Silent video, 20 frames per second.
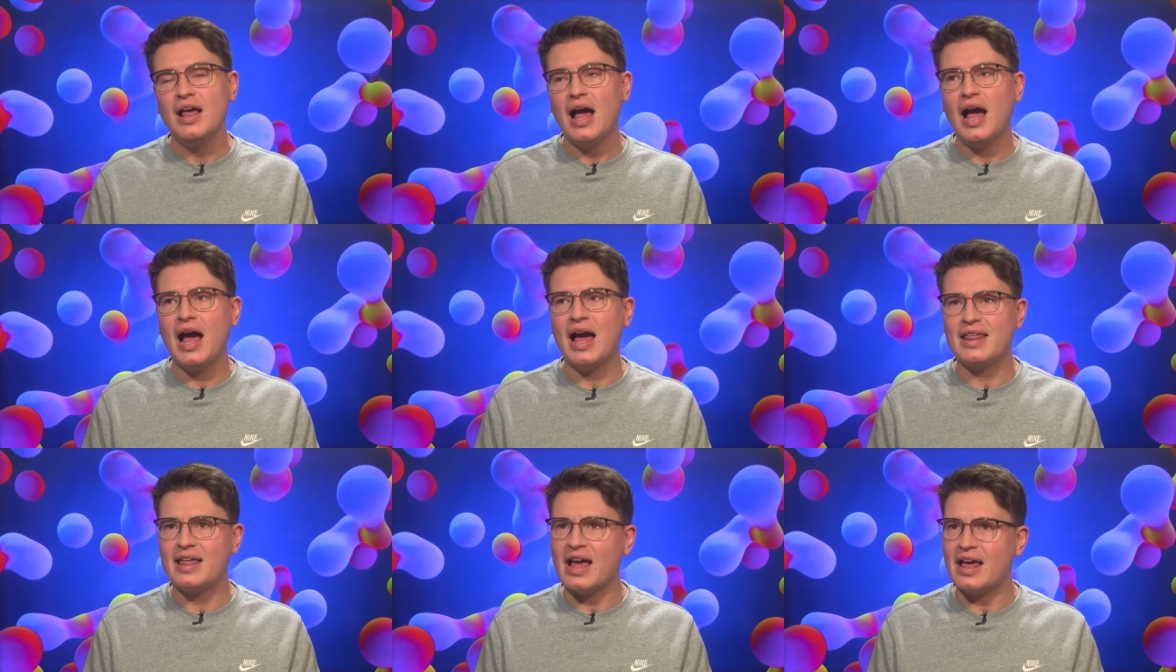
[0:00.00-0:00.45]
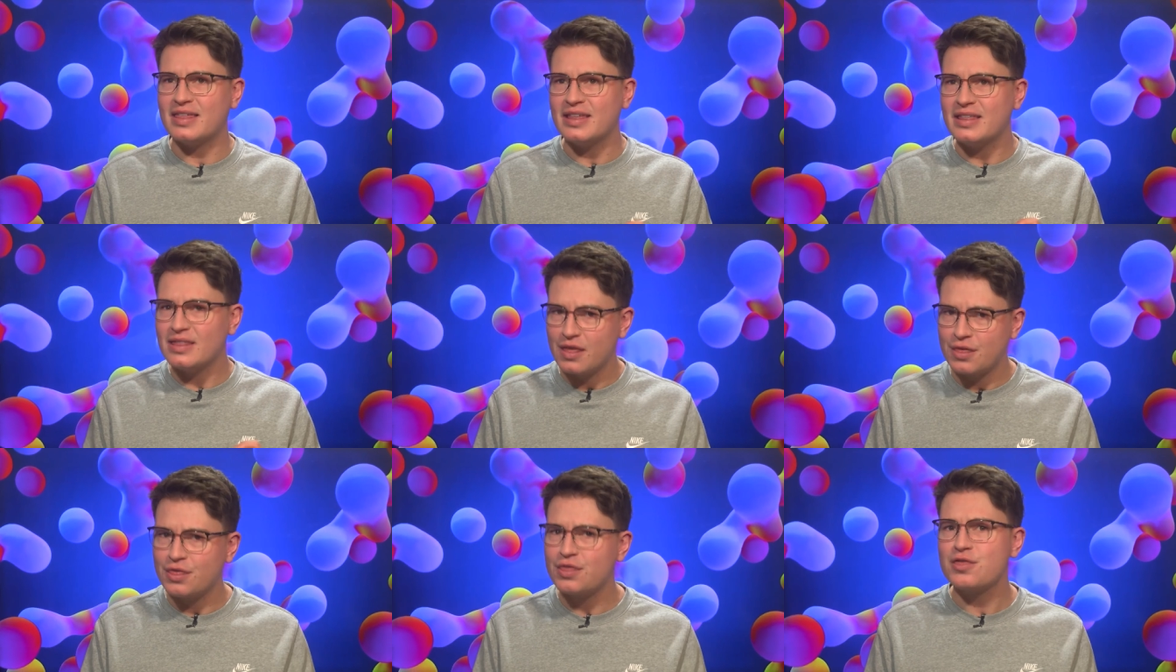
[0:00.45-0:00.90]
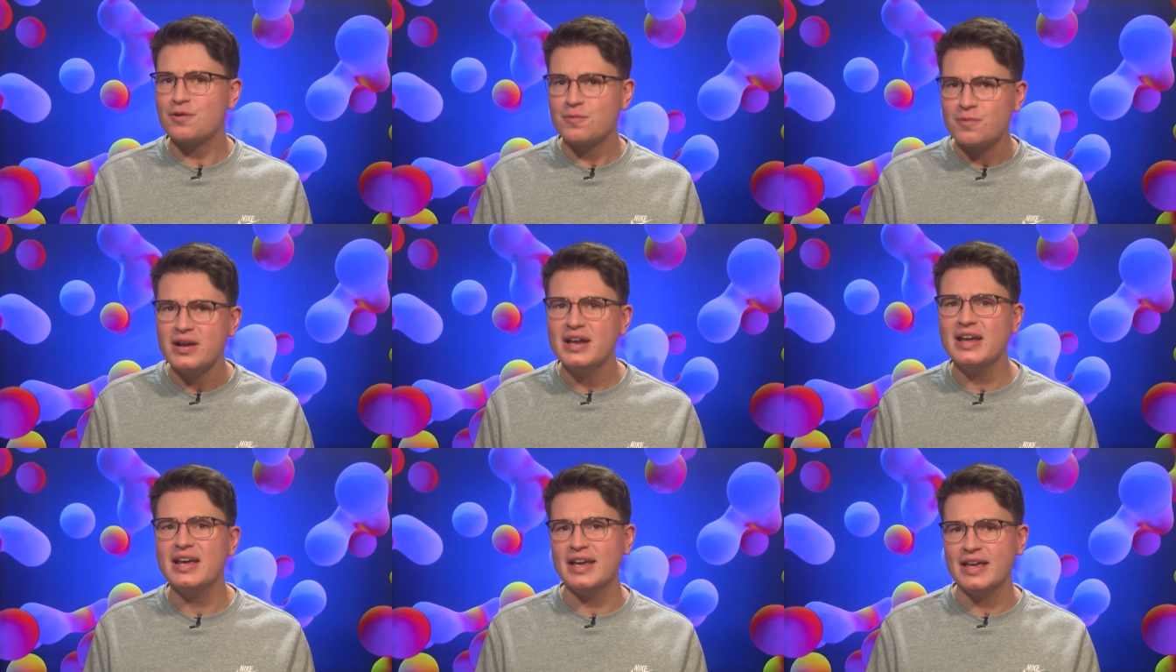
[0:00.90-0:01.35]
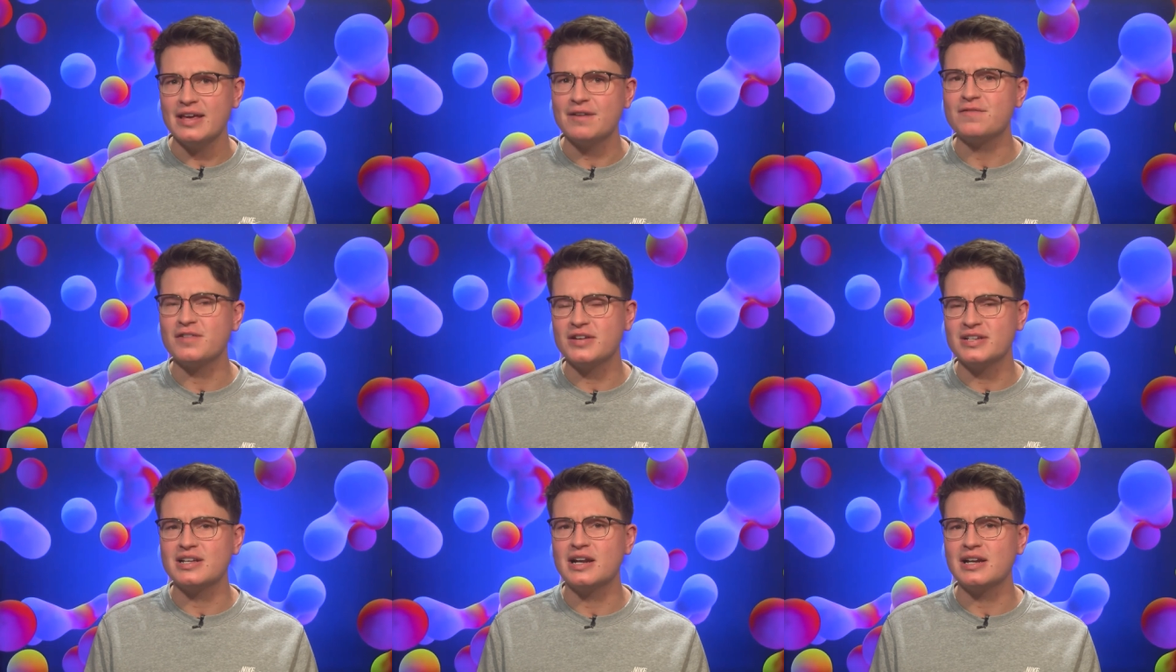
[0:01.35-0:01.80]
uh, I think the three 3,
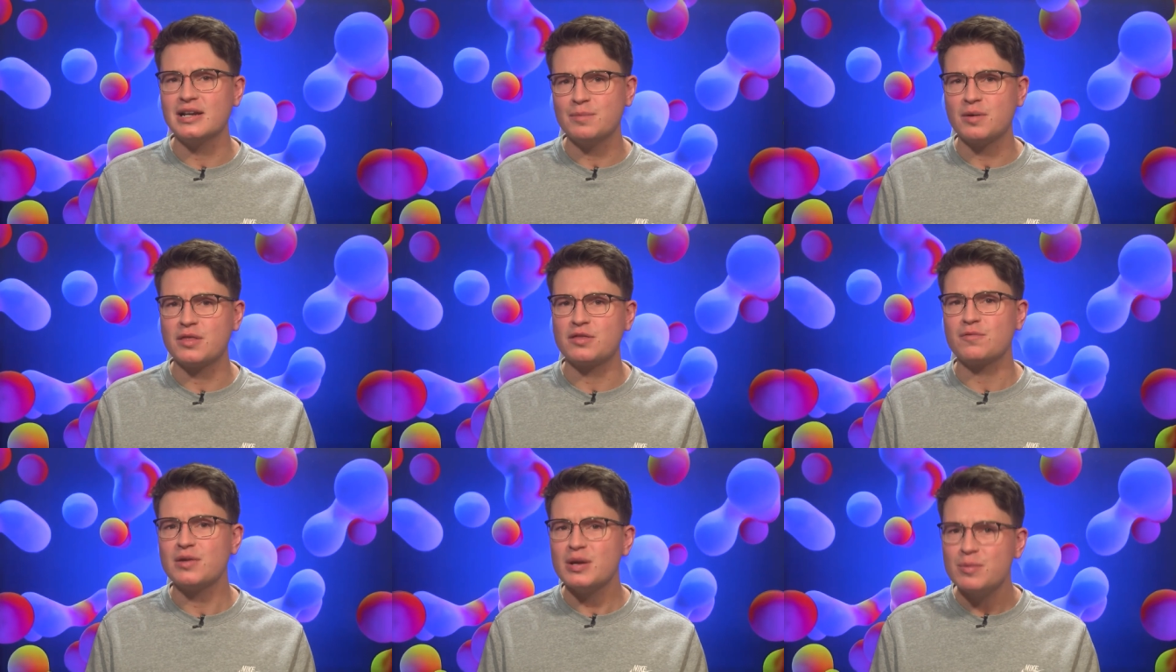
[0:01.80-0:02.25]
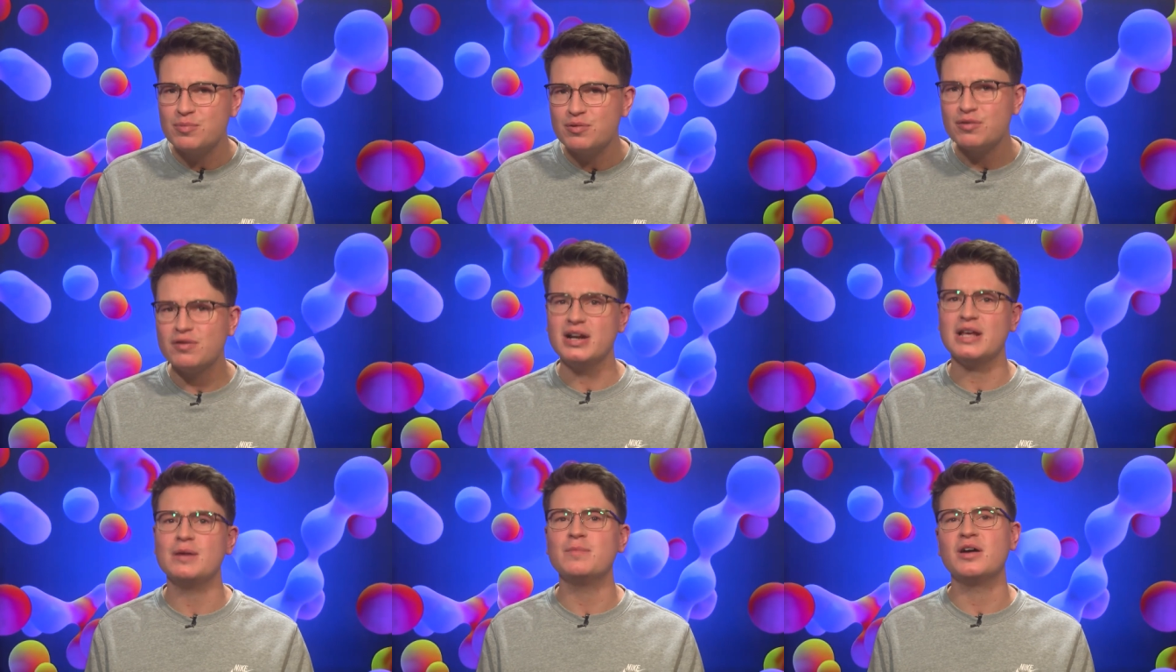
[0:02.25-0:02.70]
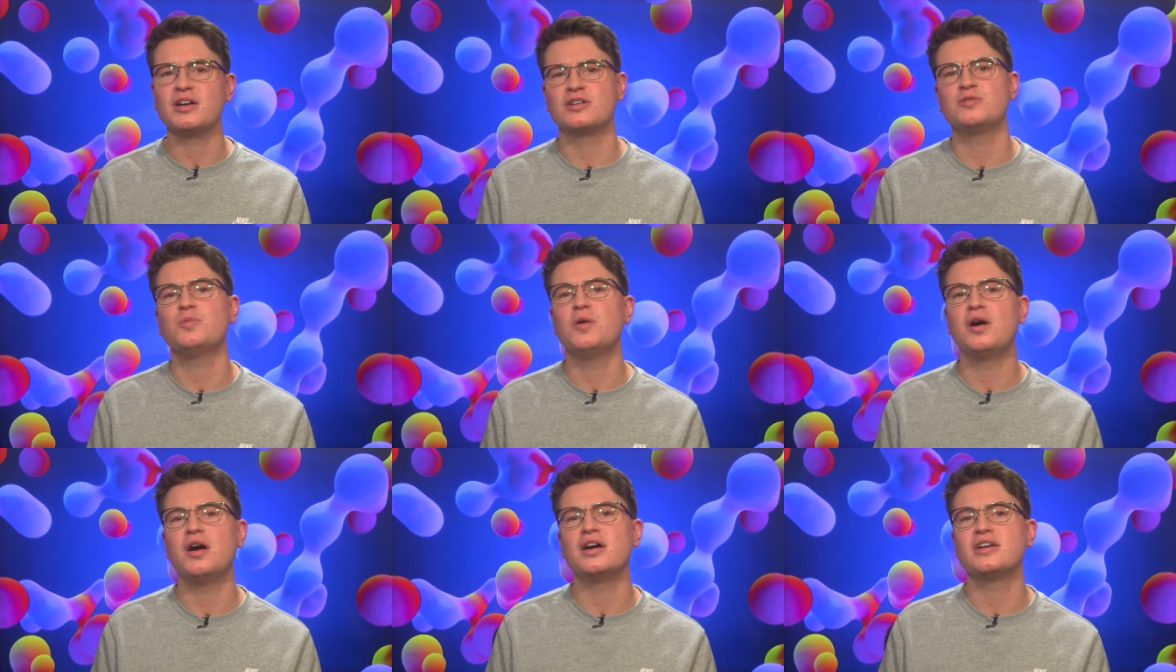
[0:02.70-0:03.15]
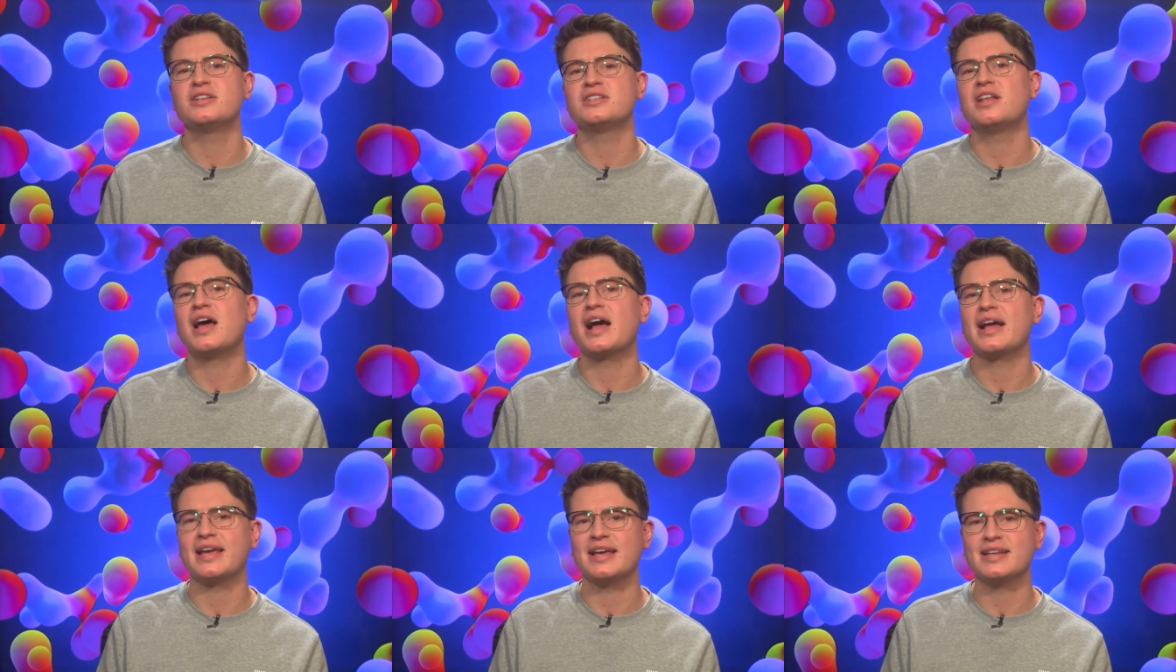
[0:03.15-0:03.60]
Freestyle Libre 3 pretty much works
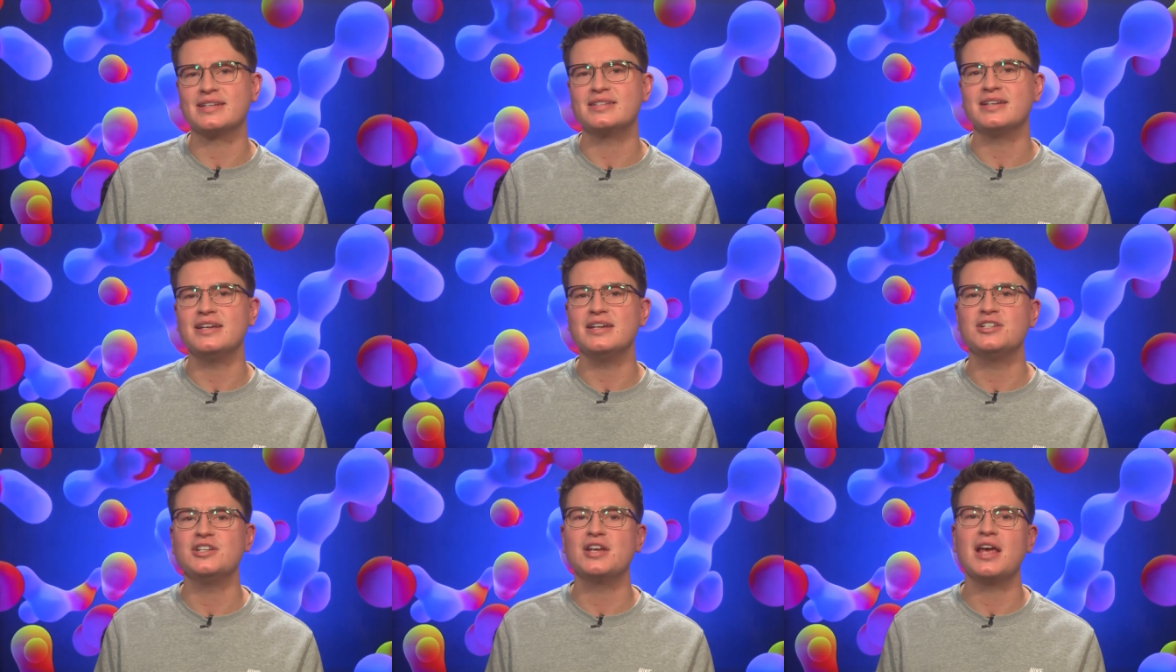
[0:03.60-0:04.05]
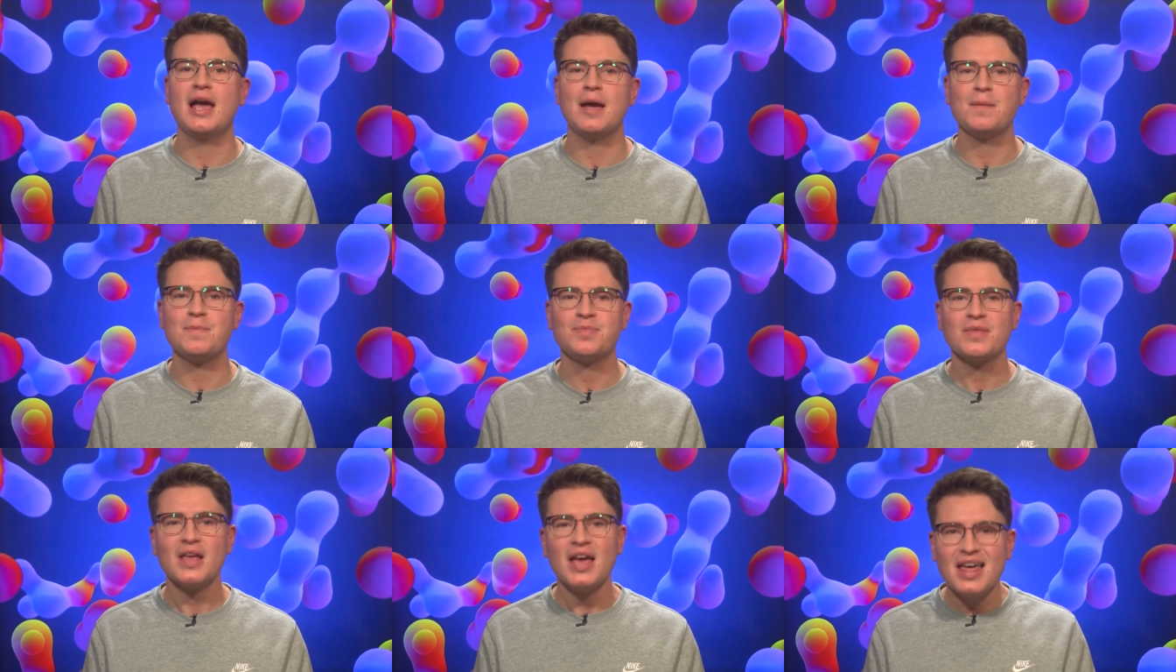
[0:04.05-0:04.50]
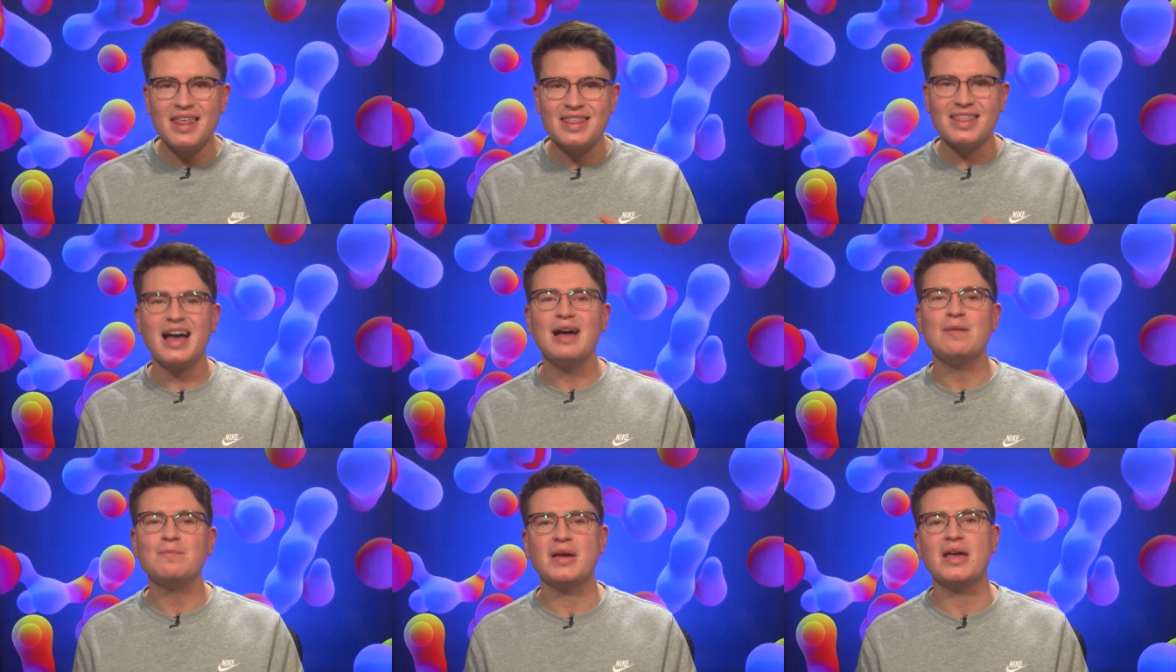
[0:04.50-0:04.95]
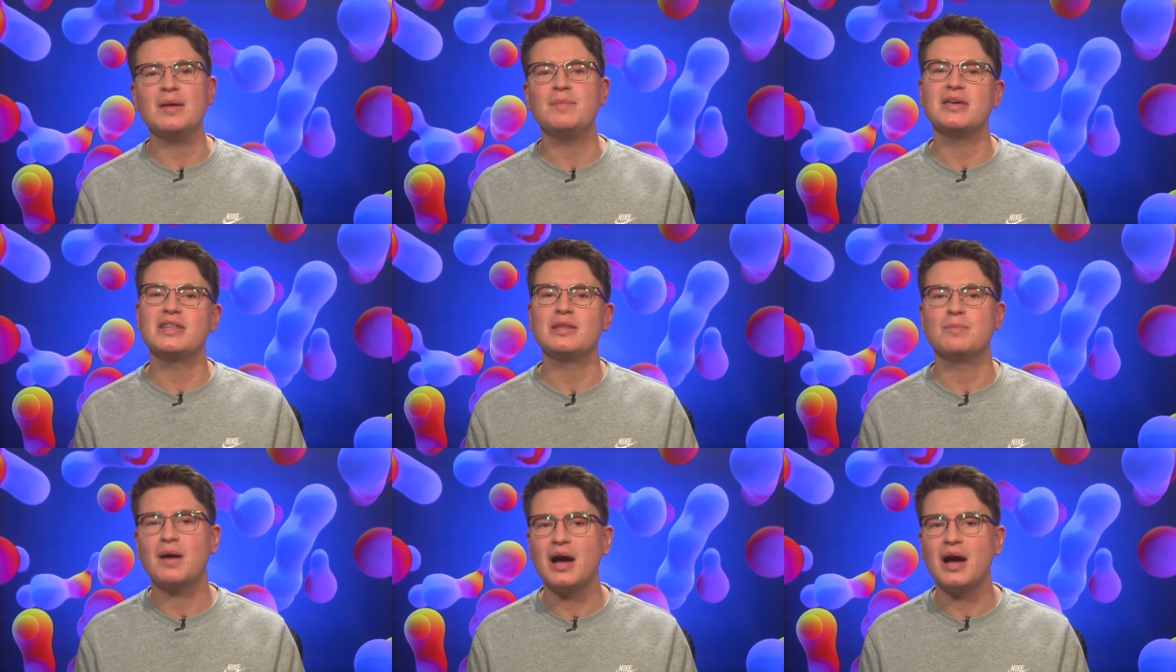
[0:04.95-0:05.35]
like a CGM, that may be in the